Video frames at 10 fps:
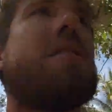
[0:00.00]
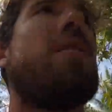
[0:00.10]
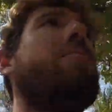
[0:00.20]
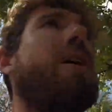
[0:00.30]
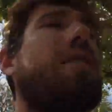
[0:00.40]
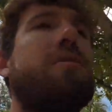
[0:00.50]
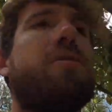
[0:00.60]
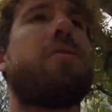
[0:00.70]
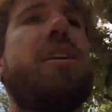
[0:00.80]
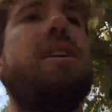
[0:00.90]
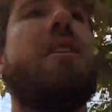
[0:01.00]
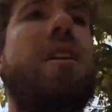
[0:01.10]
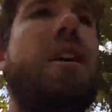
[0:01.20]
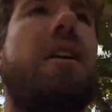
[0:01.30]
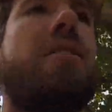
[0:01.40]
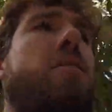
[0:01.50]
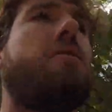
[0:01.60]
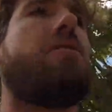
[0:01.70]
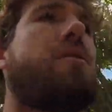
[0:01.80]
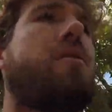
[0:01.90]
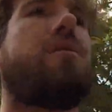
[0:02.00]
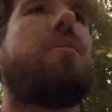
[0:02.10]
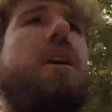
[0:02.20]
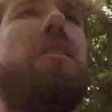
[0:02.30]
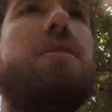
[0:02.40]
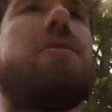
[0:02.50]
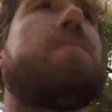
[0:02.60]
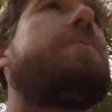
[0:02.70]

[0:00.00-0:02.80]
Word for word: that mango tree and those tomatoes.